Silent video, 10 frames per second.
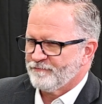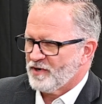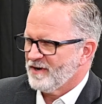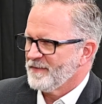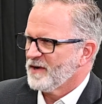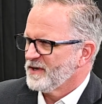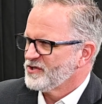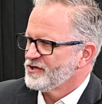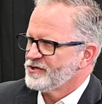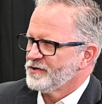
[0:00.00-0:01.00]
part of my
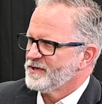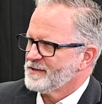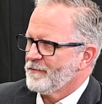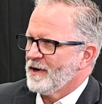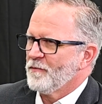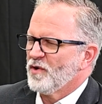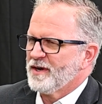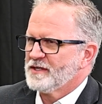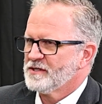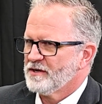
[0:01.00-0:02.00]
question too is I'm
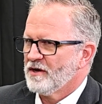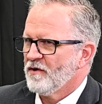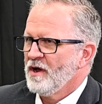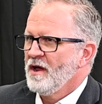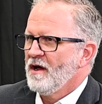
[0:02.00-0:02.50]
wanting to know,